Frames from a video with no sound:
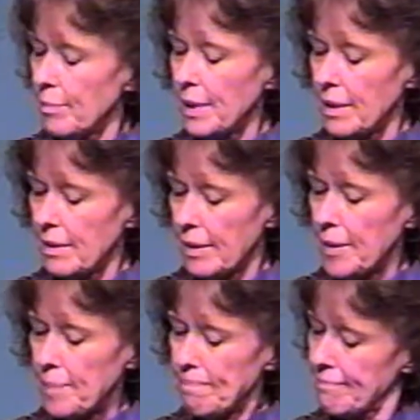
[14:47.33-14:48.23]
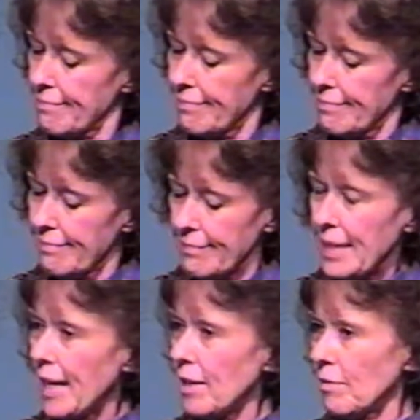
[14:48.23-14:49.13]
But um,
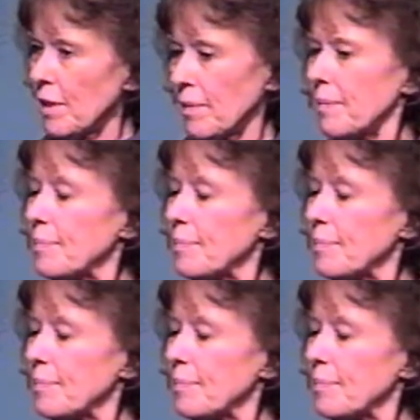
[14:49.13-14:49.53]
okay, so the